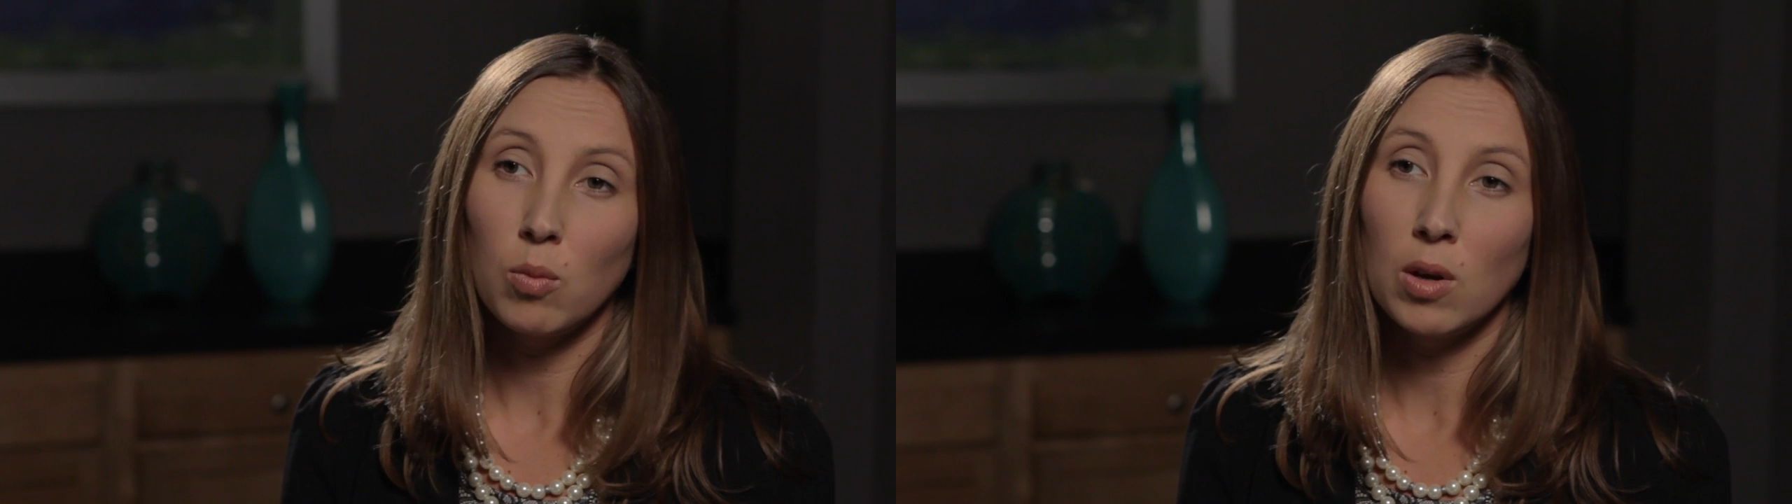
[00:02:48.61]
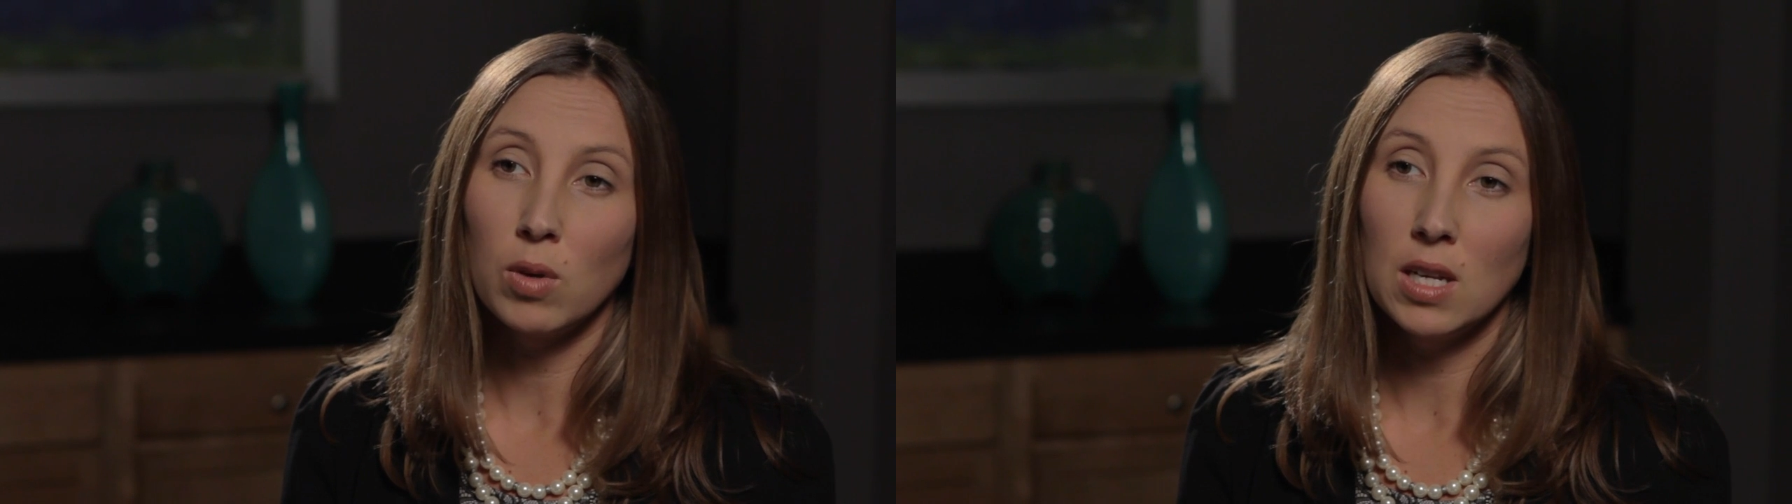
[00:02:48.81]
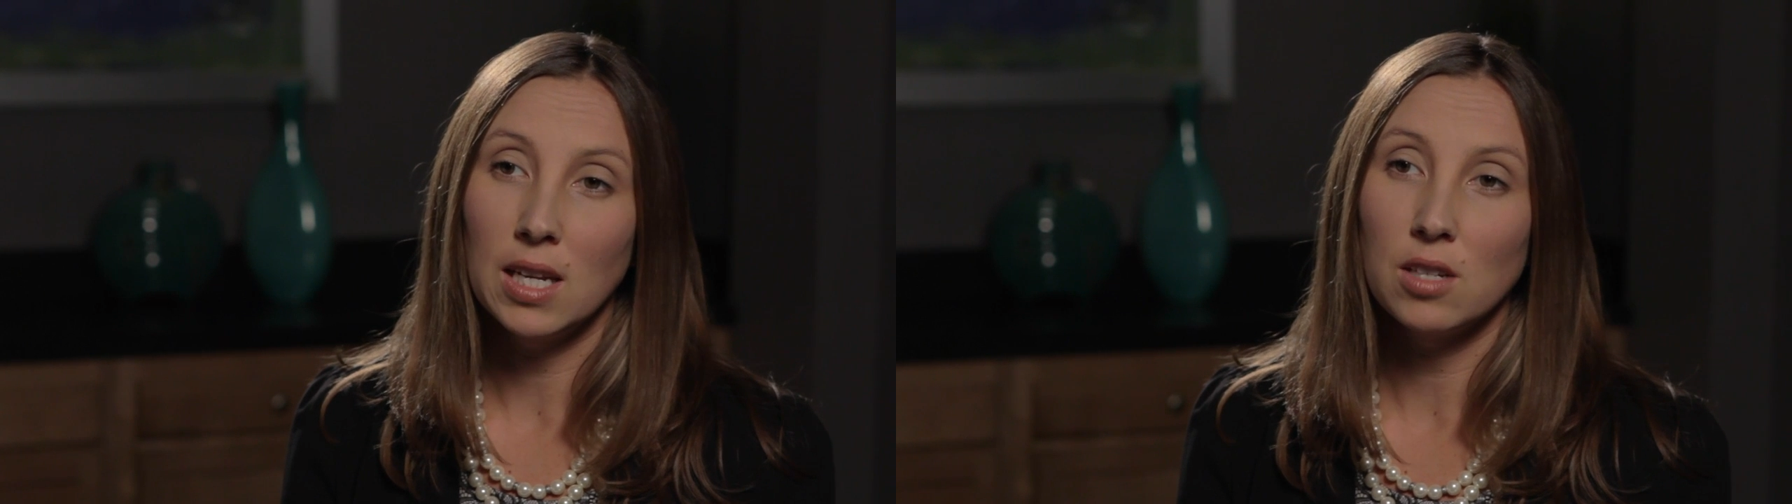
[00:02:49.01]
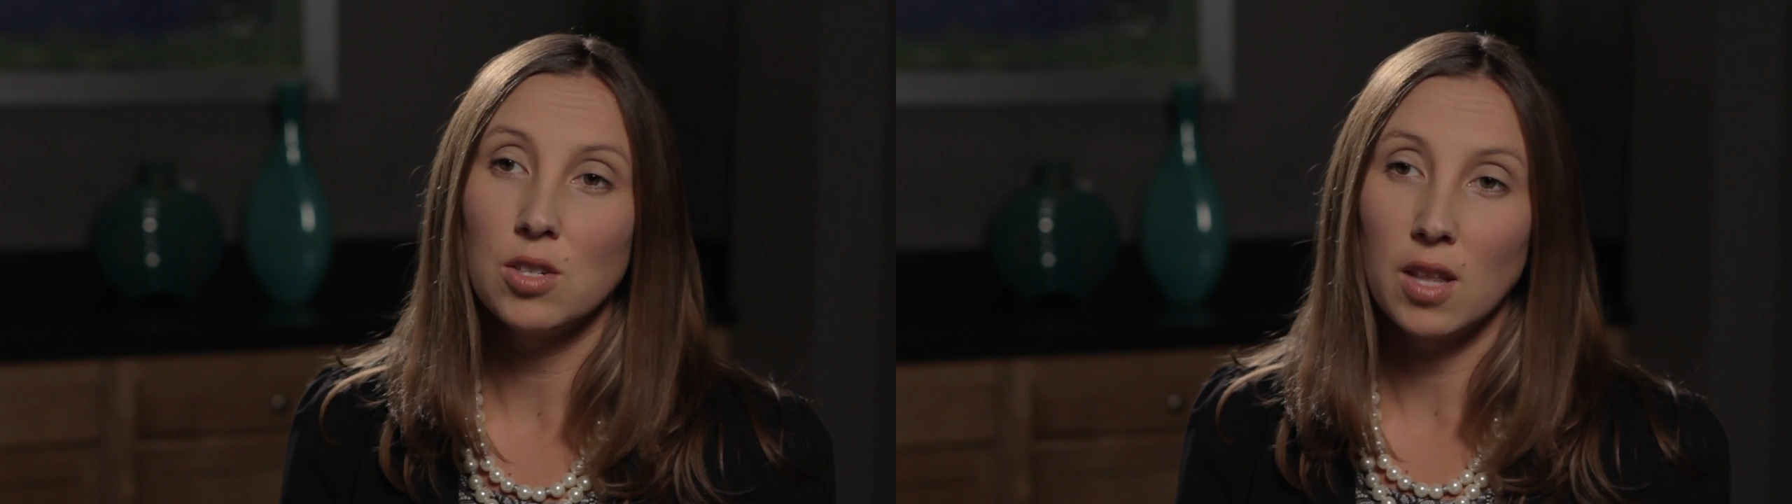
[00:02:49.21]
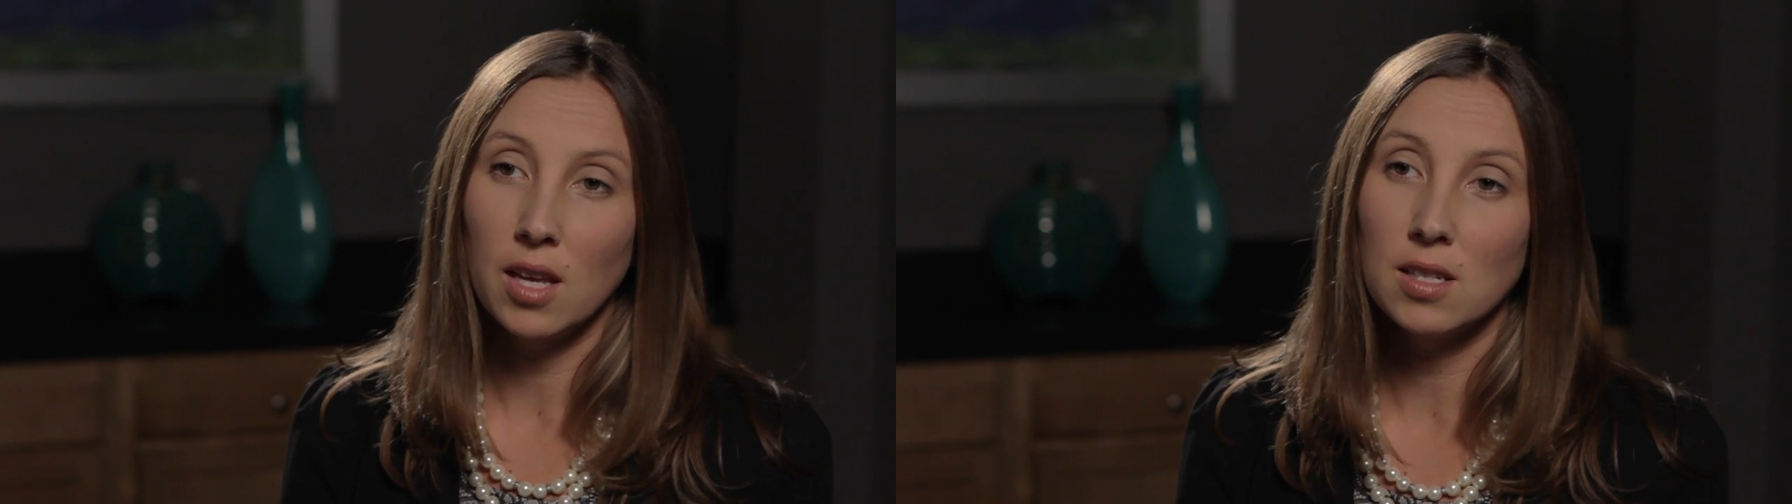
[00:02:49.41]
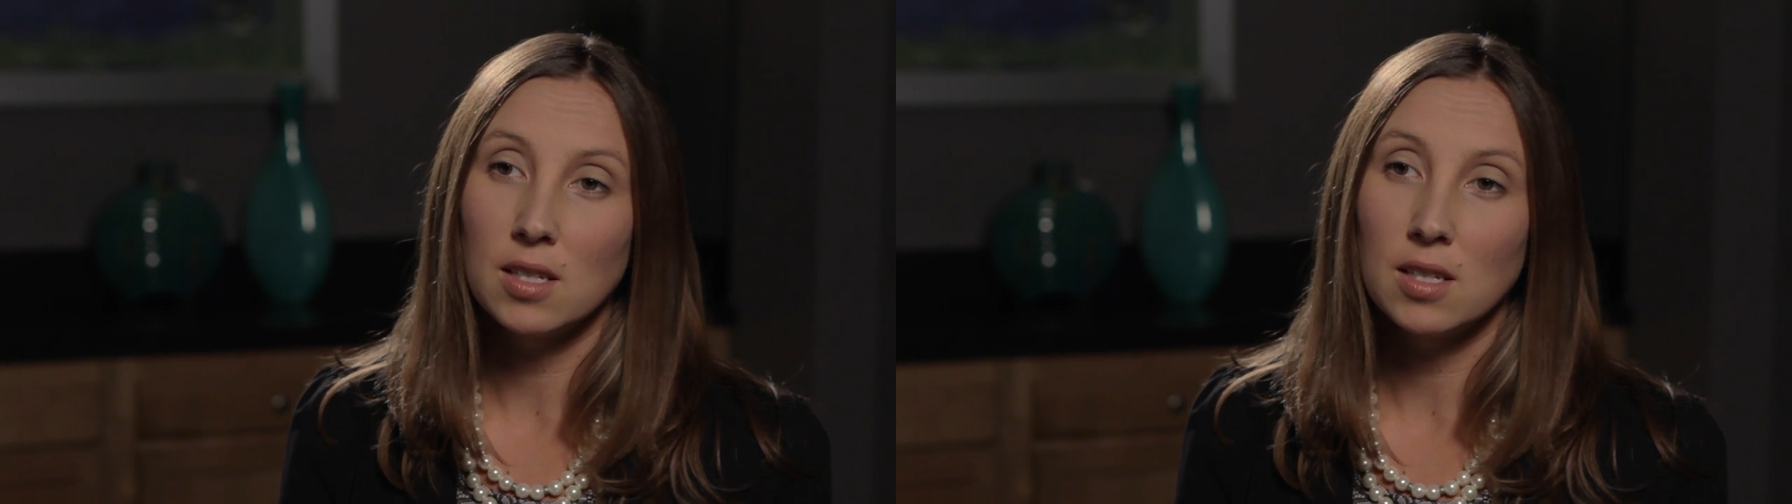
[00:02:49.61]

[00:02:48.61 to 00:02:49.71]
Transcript: we would need to then